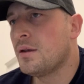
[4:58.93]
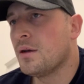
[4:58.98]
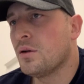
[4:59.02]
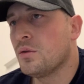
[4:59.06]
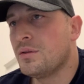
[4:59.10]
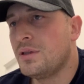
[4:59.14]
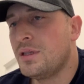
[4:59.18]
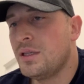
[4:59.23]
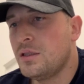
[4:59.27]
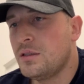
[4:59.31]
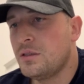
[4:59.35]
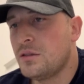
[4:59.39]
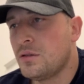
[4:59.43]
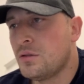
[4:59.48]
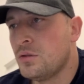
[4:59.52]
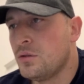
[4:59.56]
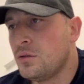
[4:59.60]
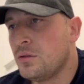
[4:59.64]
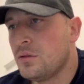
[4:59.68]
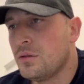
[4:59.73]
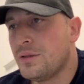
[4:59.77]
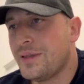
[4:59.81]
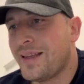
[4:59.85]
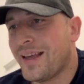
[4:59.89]
Now these
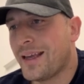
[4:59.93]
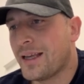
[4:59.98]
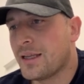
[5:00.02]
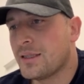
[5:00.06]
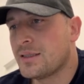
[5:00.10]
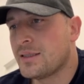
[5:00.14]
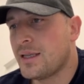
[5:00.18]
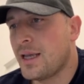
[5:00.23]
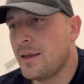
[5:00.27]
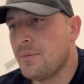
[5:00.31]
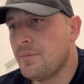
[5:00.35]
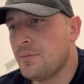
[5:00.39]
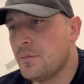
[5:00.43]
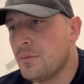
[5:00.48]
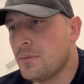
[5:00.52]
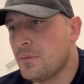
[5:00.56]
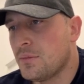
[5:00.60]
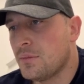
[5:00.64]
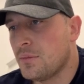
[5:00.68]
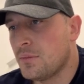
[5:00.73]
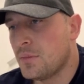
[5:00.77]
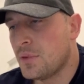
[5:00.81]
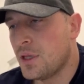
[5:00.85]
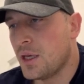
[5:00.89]
two take same
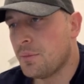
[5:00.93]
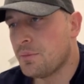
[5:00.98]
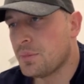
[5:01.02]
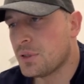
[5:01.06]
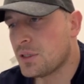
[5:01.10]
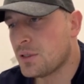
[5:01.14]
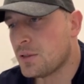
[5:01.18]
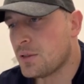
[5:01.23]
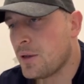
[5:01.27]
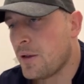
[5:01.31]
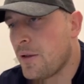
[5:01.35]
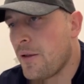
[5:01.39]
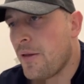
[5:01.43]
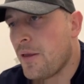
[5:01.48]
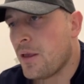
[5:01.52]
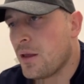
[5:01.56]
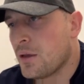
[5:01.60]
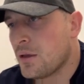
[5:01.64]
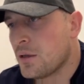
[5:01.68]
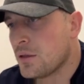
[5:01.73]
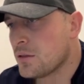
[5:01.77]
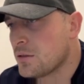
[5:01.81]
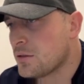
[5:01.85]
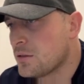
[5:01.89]
tips.
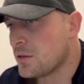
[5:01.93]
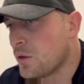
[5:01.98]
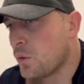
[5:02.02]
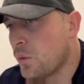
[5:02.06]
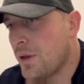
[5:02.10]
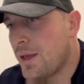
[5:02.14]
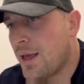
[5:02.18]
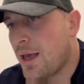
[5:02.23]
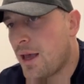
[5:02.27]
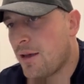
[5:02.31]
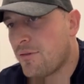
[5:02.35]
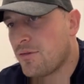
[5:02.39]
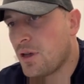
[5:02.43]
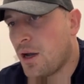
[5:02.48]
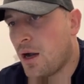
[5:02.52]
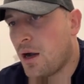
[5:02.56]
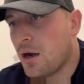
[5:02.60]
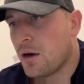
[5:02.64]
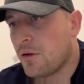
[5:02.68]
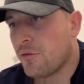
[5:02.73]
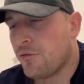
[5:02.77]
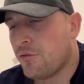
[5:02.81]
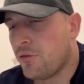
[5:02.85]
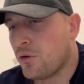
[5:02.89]
So we have the
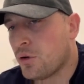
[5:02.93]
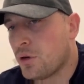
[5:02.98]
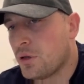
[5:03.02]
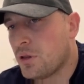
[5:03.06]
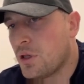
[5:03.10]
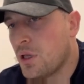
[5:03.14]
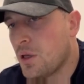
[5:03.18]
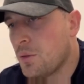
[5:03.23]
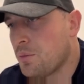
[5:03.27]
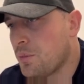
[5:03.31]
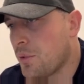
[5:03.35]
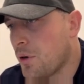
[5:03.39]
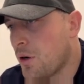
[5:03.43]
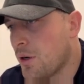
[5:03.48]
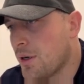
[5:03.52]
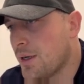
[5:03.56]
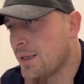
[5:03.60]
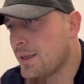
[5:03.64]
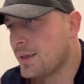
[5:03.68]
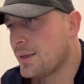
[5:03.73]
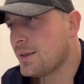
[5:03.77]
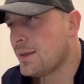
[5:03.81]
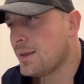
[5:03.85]
R4 tip on it.